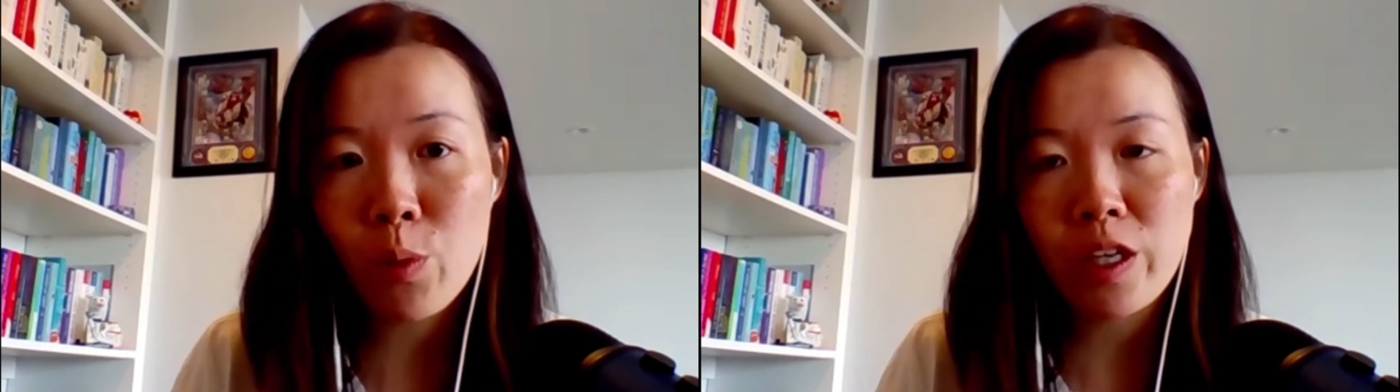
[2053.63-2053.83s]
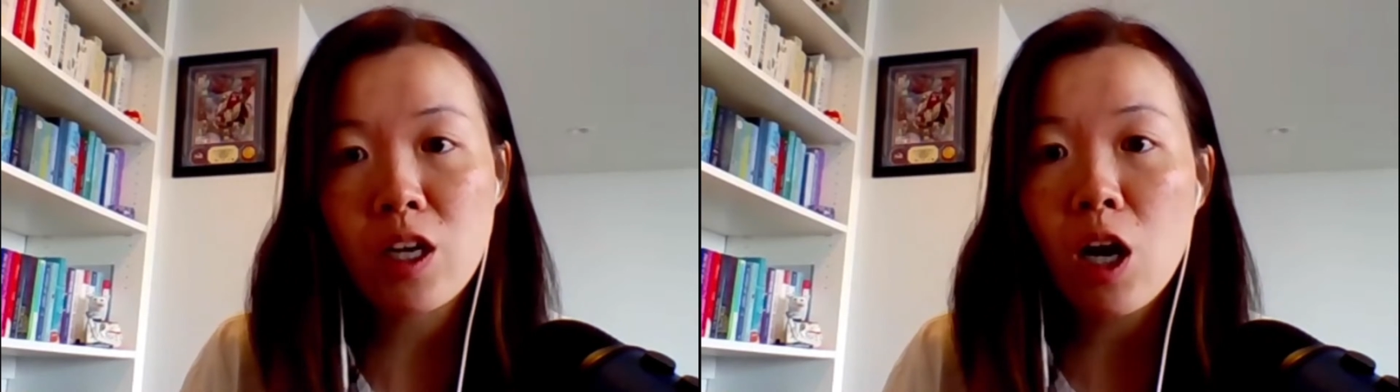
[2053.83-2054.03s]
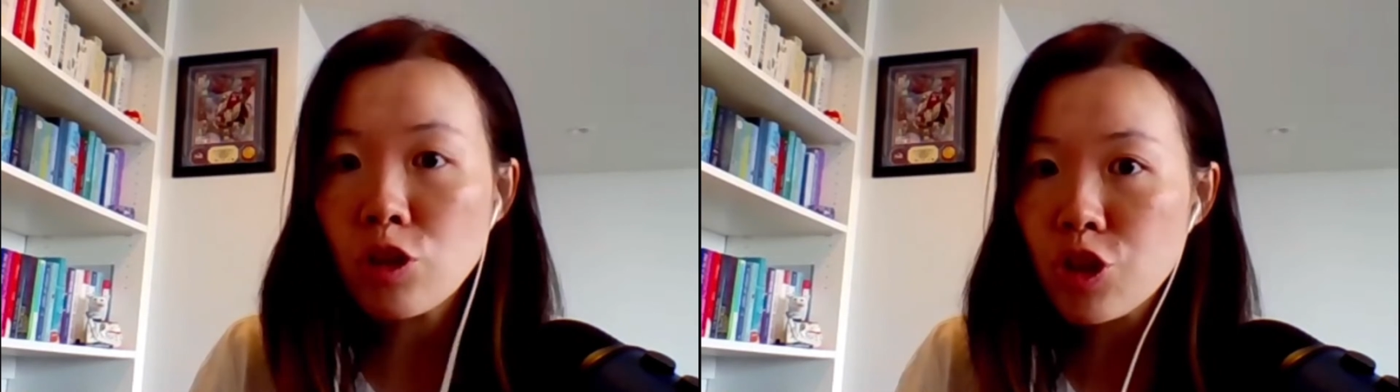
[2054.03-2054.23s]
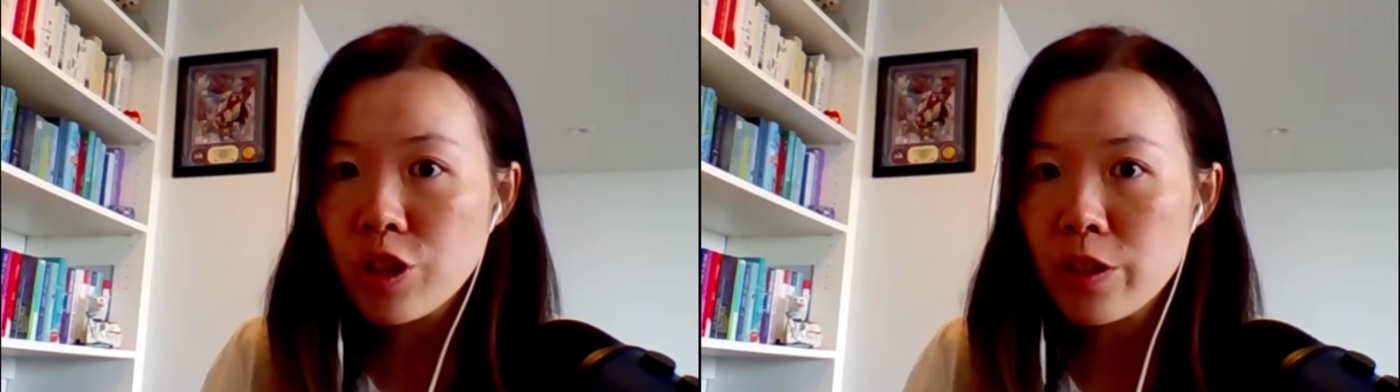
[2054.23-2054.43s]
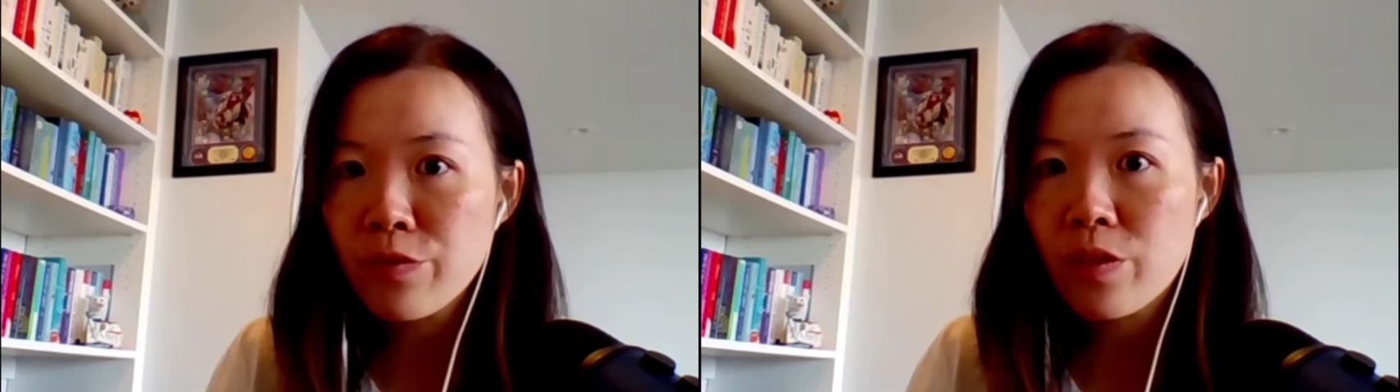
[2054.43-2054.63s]
or the
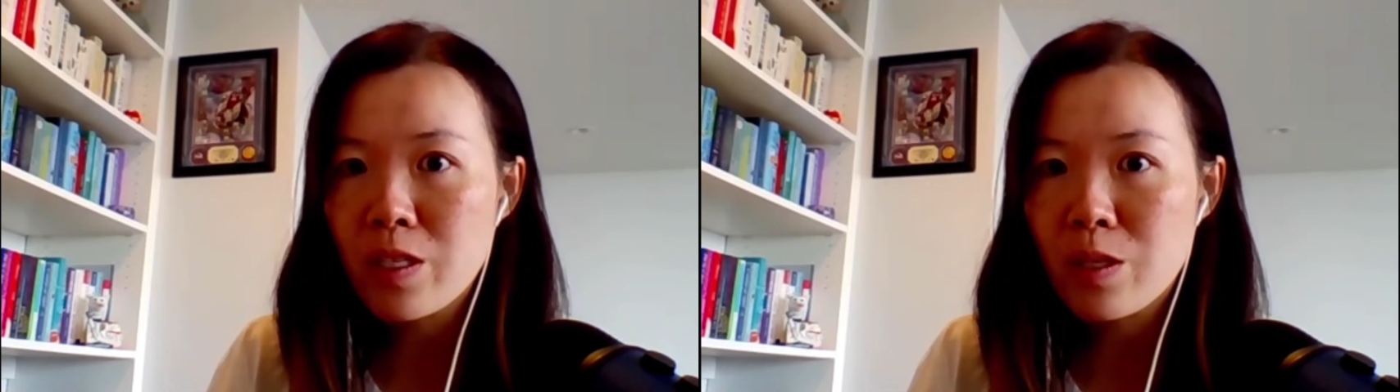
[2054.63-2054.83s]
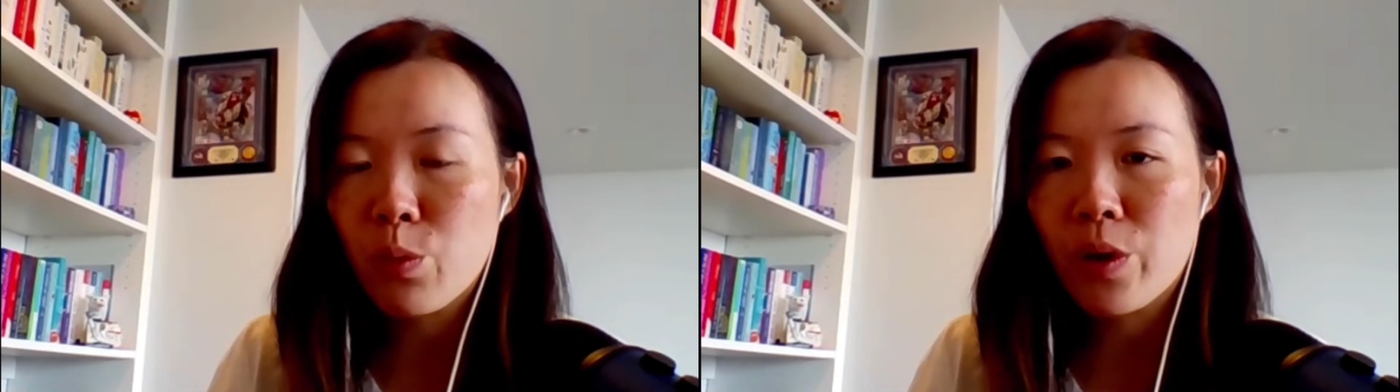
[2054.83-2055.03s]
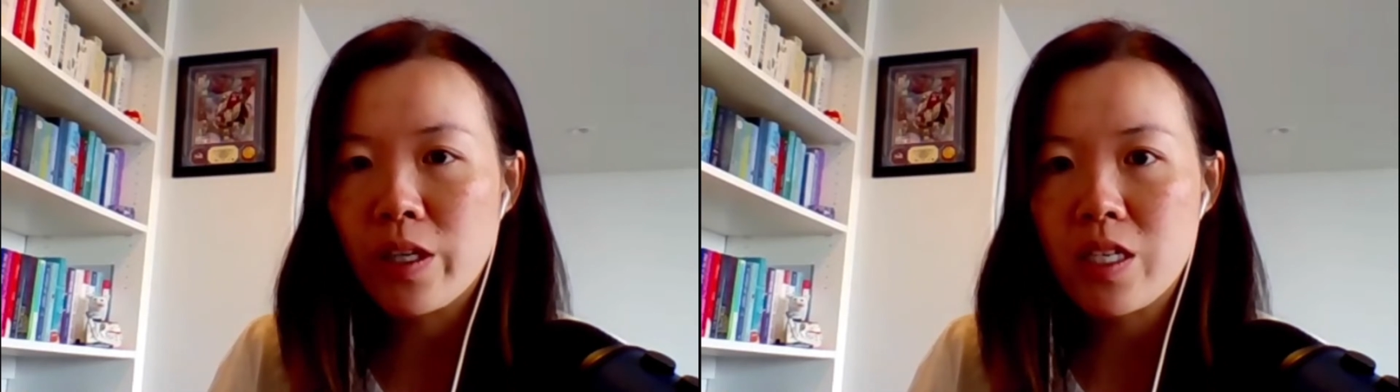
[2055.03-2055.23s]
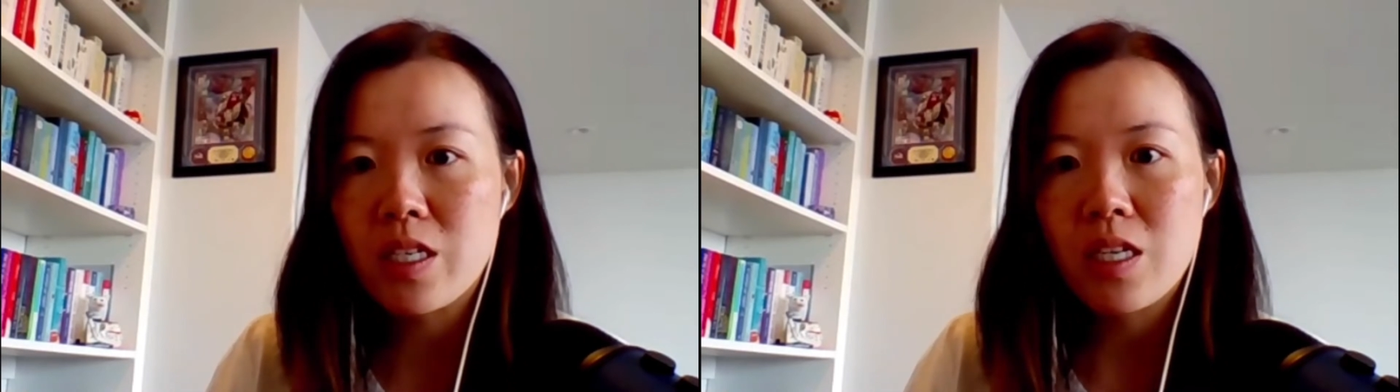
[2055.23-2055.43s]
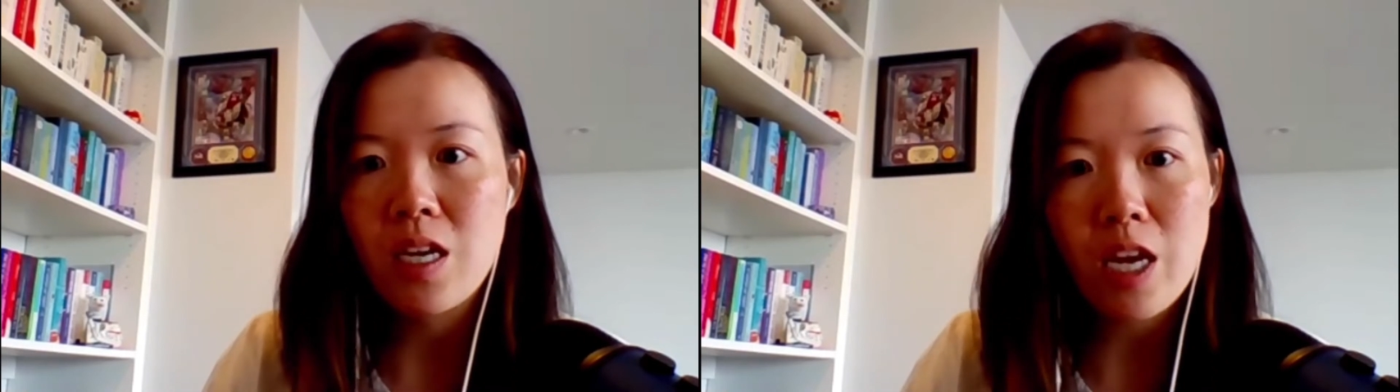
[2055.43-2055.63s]
culture of the sport